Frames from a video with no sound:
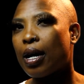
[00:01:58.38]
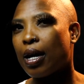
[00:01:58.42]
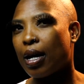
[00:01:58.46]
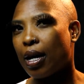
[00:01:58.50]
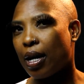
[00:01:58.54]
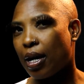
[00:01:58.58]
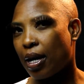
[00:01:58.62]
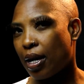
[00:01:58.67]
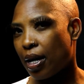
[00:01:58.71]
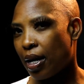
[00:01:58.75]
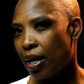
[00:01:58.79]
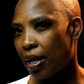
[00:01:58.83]

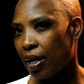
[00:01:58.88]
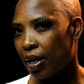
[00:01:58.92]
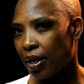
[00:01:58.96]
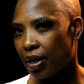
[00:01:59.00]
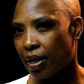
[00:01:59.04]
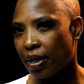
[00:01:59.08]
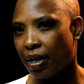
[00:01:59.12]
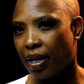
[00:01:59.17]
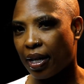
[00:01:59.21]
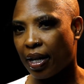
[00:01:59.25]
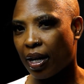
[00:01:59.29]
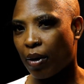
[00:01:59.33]

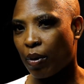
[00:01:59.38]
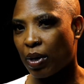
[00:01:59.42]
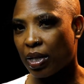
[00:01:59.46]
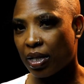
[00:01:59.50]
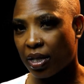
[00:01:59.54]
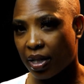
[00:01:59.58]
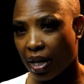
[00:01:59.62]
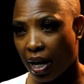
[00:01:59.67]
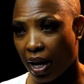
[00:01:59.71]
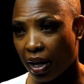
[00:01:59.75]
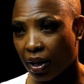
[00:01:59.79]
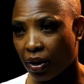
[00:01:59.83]
And then I was
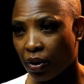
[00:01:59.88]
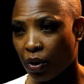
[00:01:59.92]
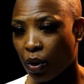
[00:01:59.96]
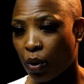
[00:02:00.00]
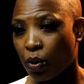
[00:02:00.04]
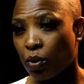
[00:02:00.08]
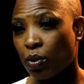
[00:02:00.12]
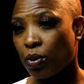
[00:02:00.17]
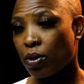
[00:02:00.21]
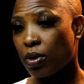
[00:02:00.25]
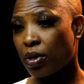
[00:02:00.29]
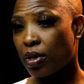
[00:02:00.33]

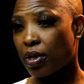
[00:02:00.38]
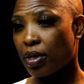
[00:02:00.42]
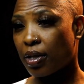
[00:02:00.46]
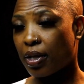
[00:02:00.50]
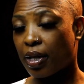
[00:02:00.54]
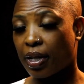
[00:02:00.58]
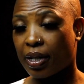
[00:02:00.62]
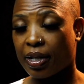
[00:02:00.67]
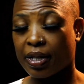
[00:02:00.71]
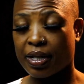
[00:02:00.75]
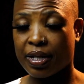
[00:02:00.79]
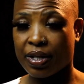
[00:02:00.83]
diagnosed
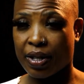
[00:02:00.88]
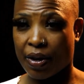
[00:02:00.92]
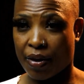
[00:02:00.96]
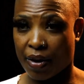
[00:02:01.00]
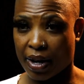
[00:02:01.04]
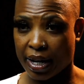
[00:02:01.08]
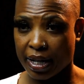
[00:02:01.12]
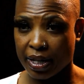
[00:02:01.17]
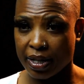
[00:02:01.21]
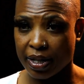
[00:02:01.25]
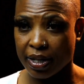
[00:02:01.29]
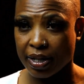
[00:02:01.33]
that it's
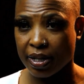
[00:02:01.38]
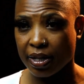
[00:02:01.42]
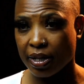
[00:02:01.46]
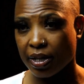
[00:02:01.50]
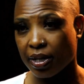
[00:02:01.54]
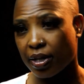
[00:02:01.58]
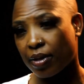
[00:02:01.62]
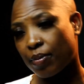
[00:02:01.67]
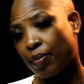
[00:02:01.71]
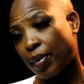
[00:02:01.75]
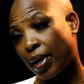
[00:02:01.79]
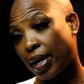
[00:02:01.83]

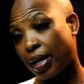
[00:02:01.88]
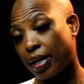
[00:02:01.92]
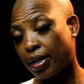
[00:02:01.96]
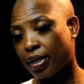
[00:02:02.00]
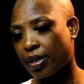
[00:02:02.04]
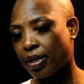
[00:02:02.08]
psoriasis by a